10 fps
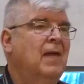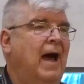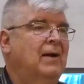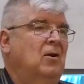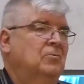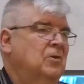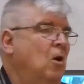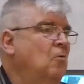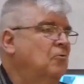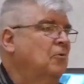I don't
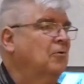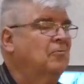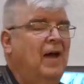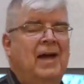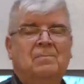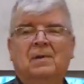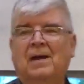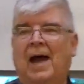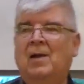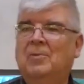know for a fact, but
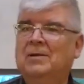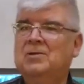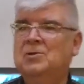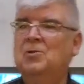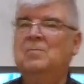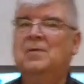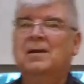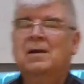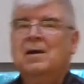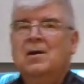I would assume
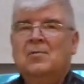that,